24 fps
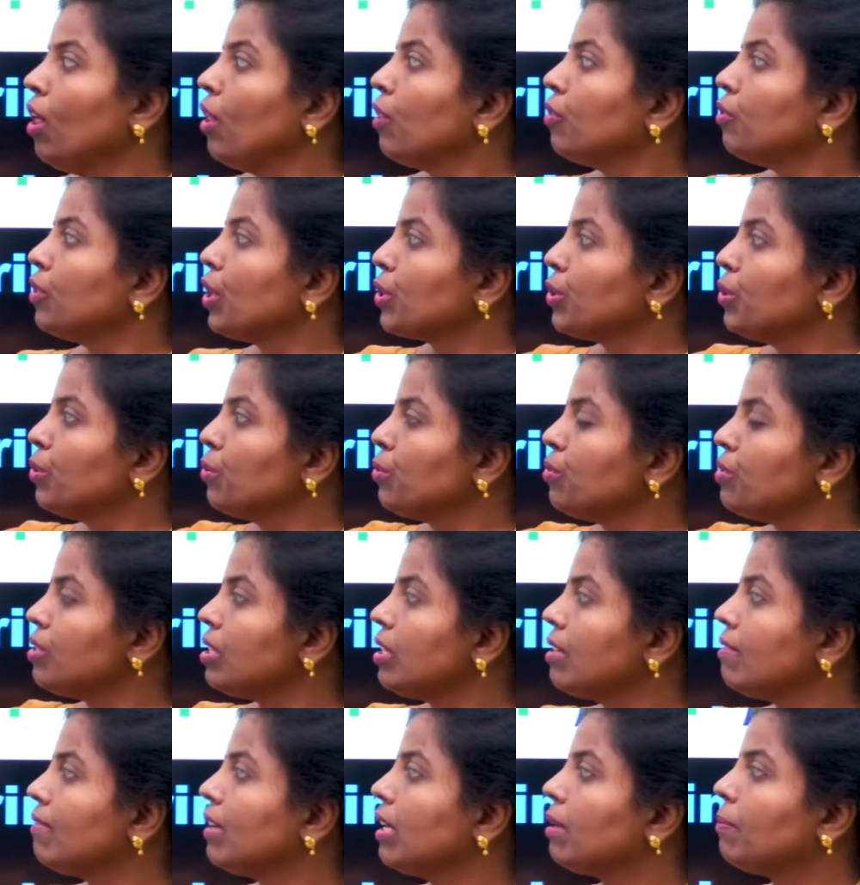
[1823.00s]
the
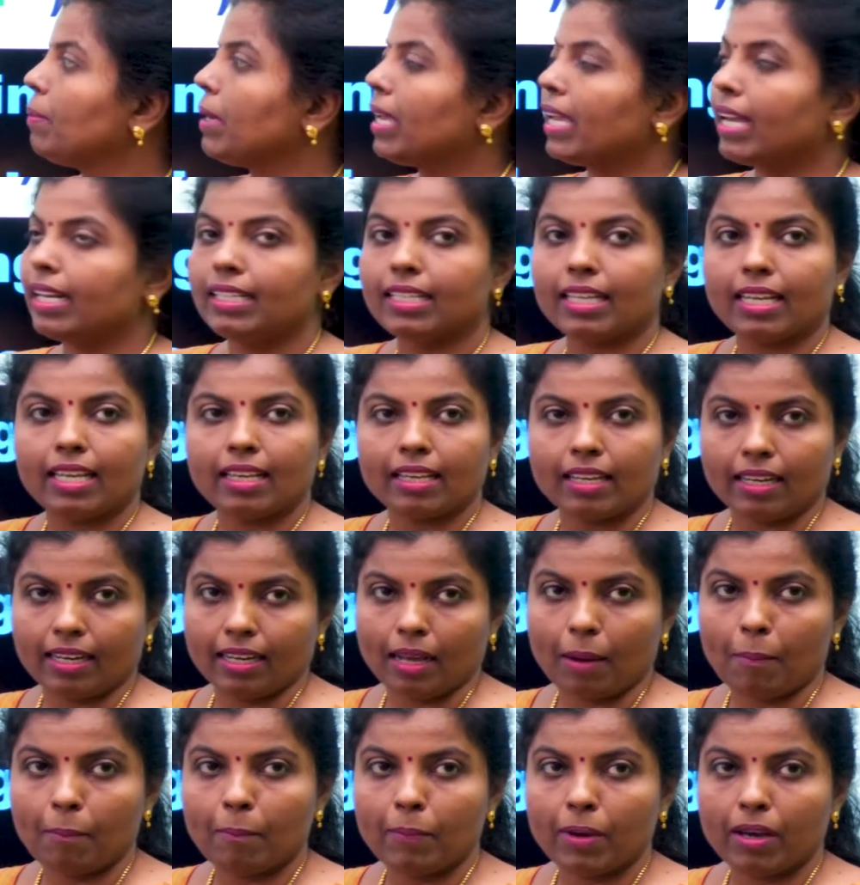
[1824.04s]
user will be entering a
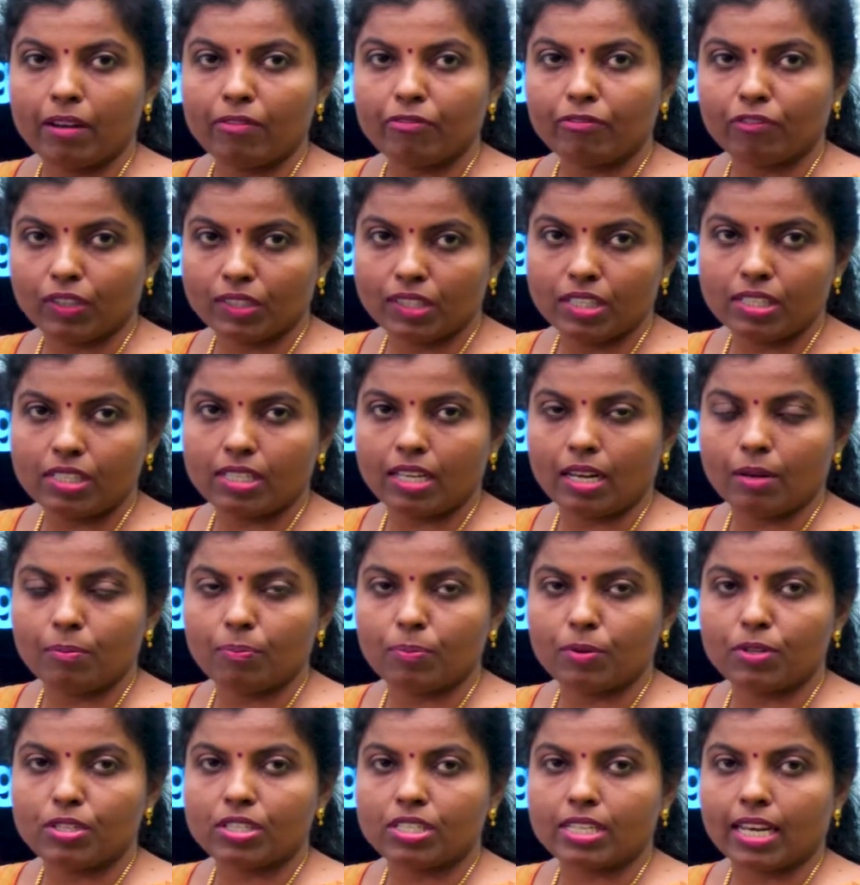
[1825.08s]
number for this
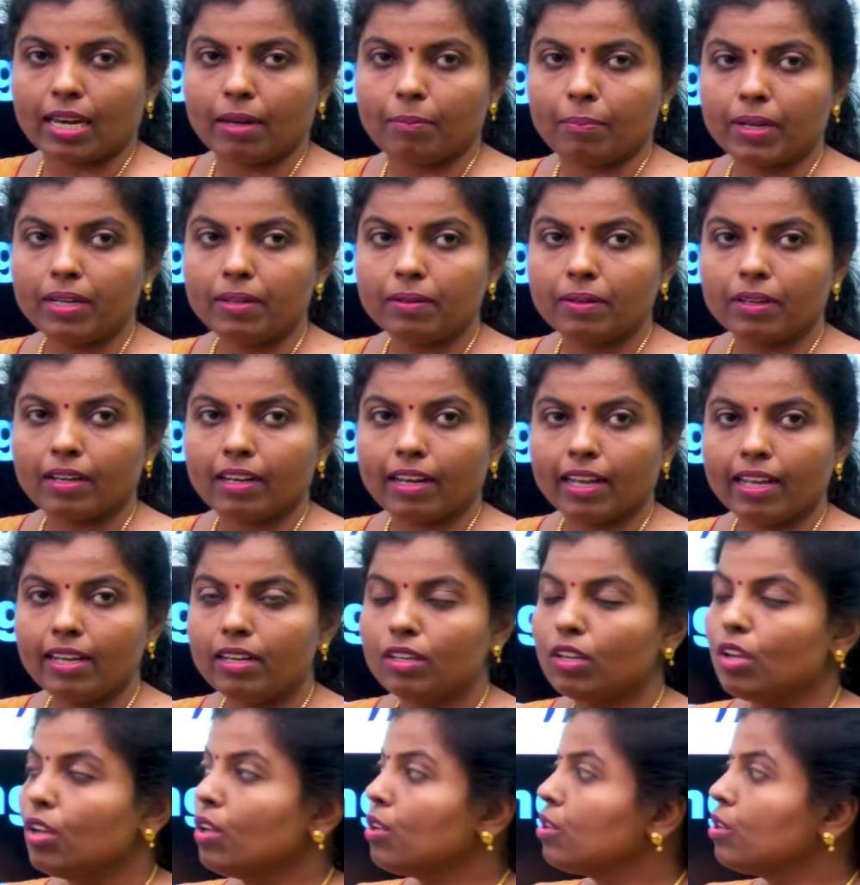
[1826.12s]
input statement, right?